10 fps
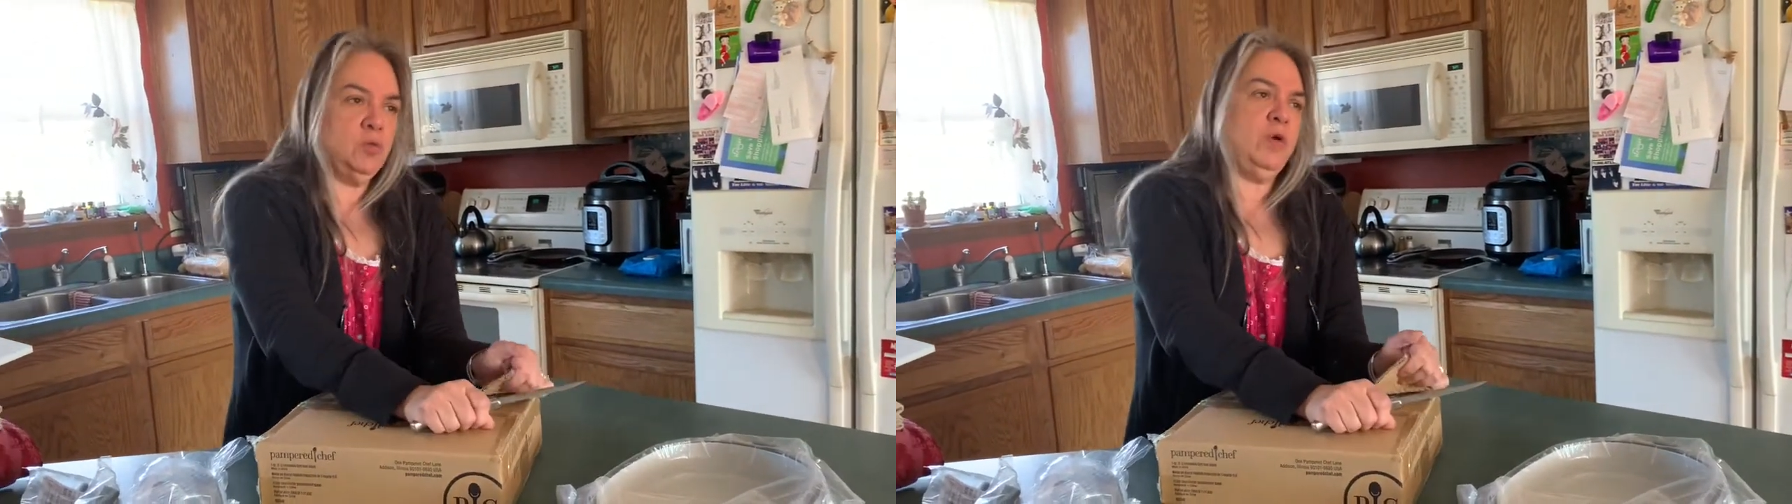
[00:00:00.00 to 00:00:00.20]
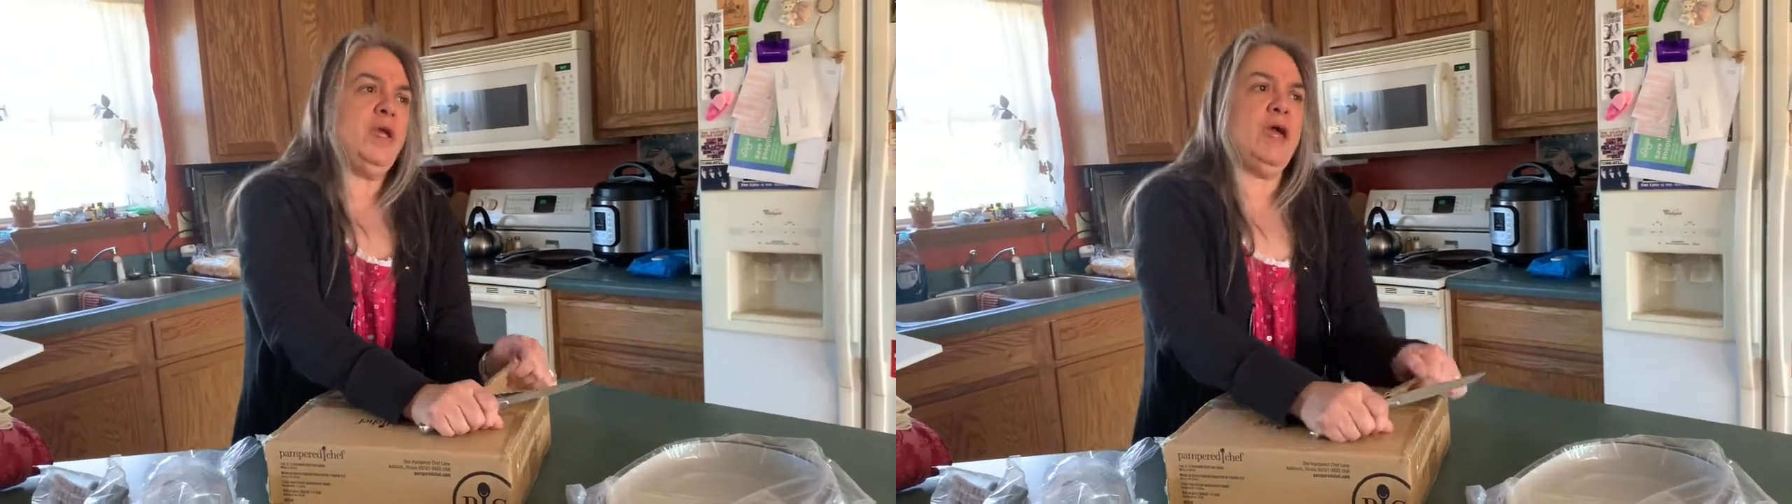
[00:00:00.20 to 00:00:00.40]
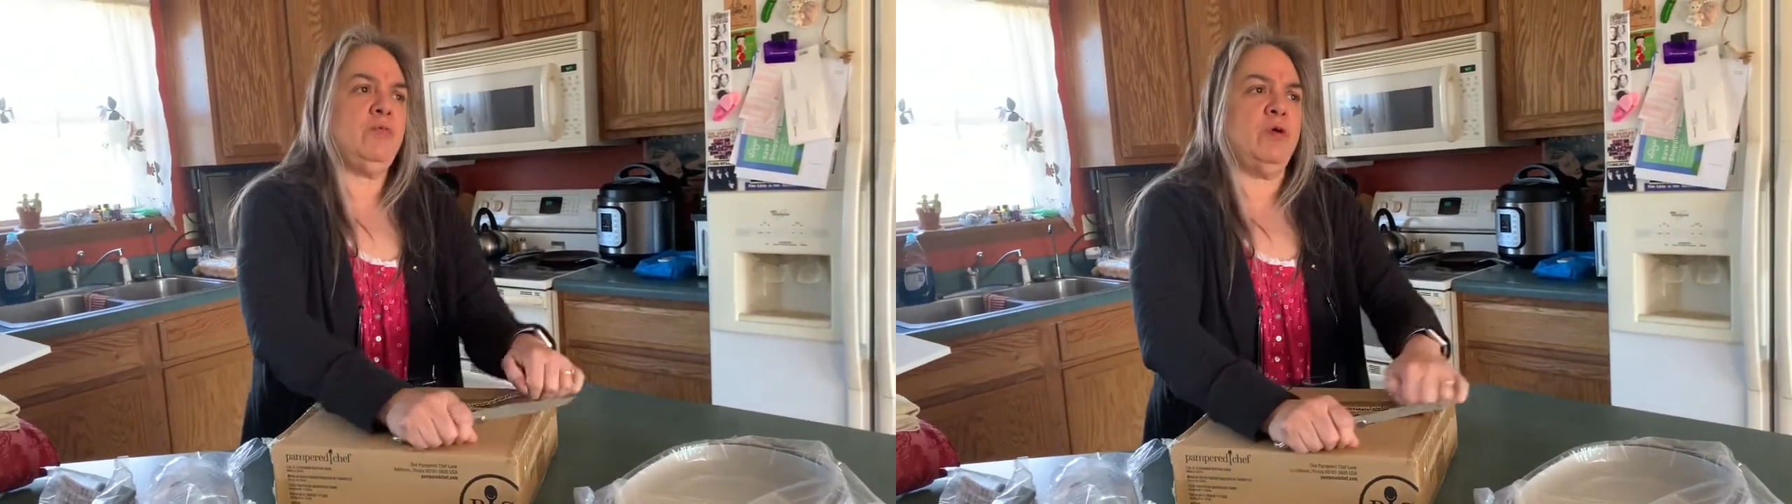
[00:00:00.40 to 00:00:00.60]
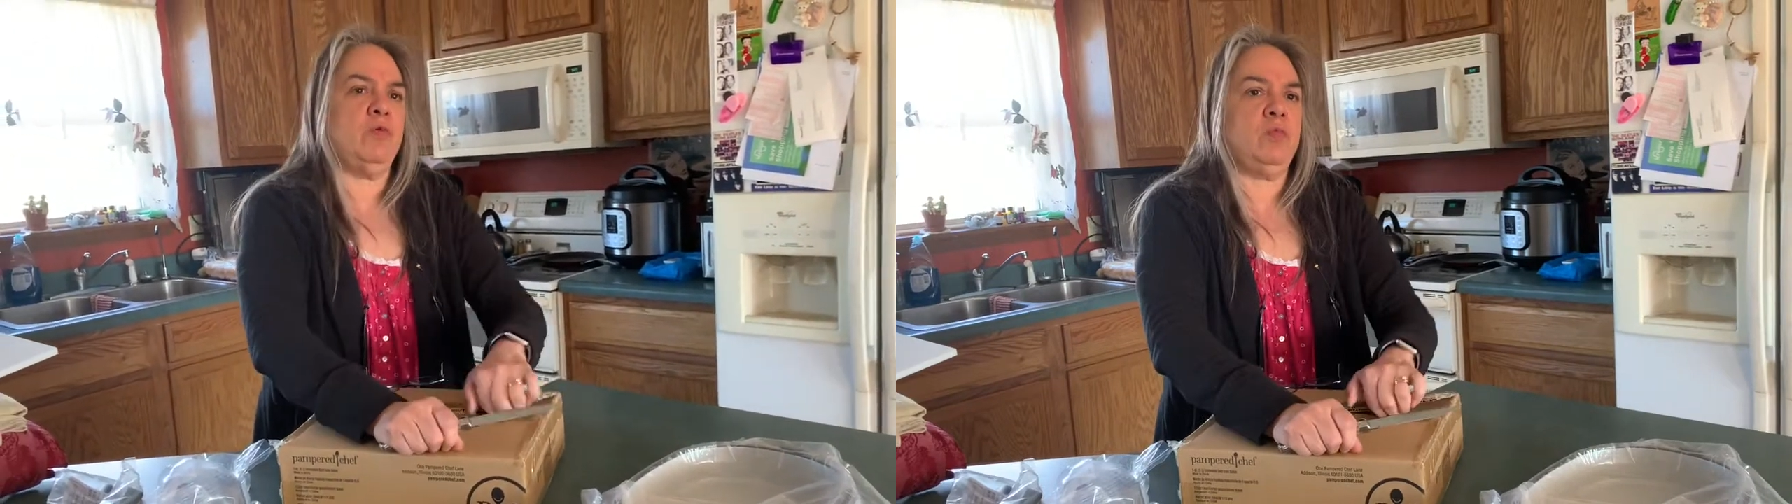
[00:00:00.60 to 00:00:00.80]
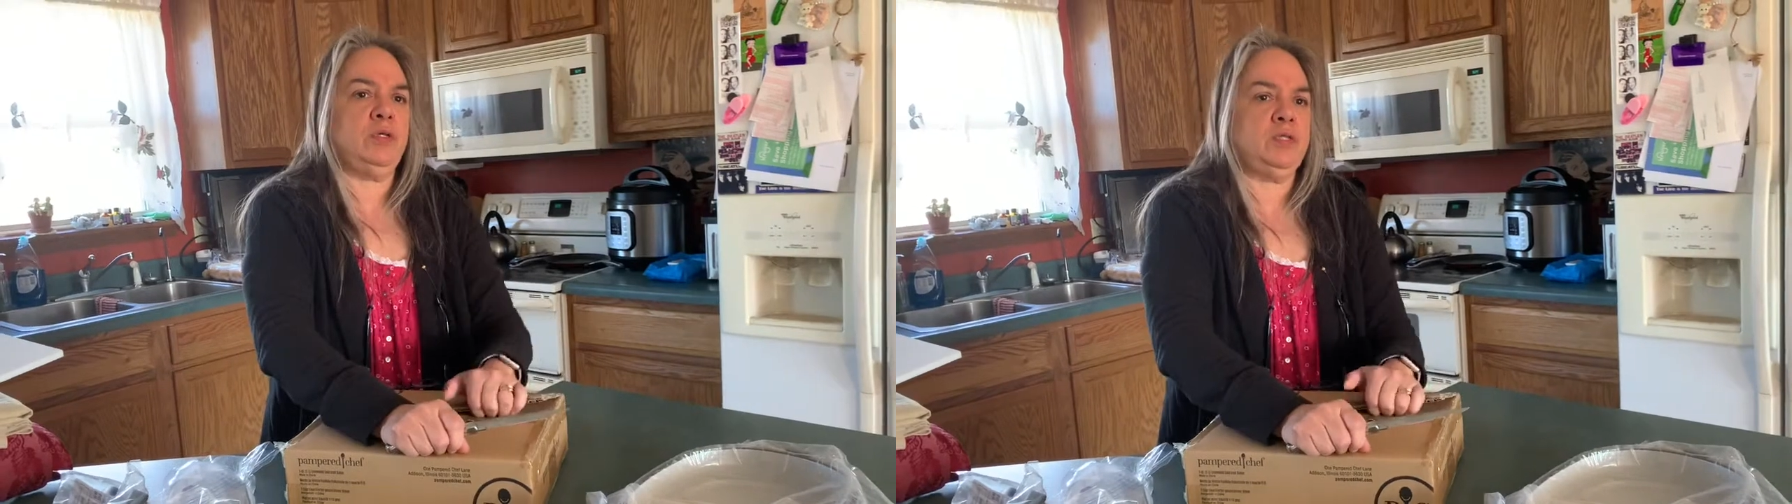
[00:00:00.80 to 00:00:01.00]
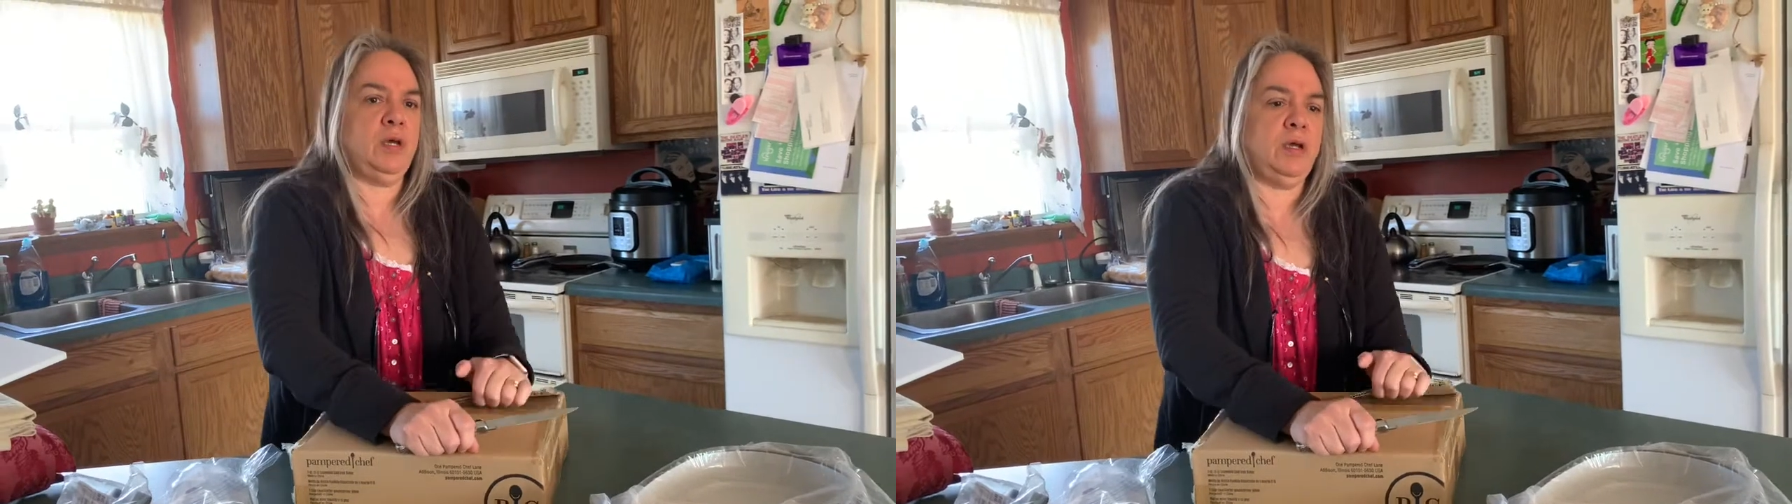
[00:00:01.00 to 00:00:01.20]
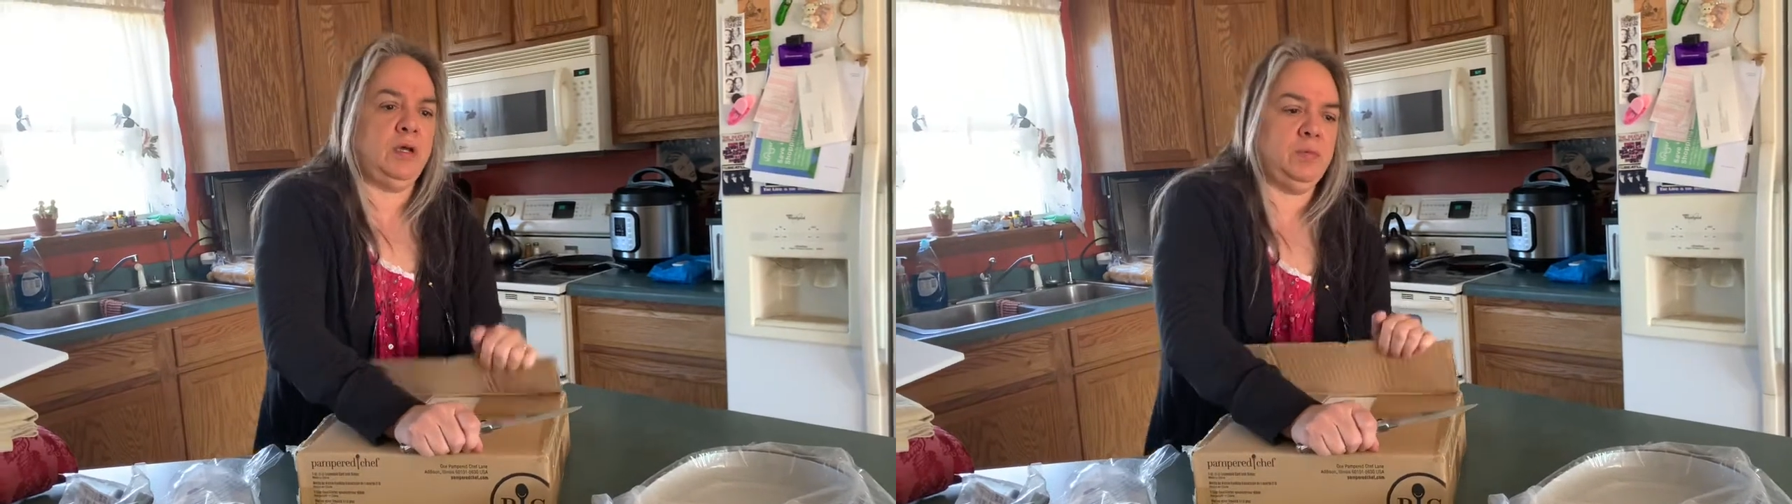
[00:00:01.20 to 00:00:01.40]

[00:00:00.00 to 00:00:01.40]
We had one at one time.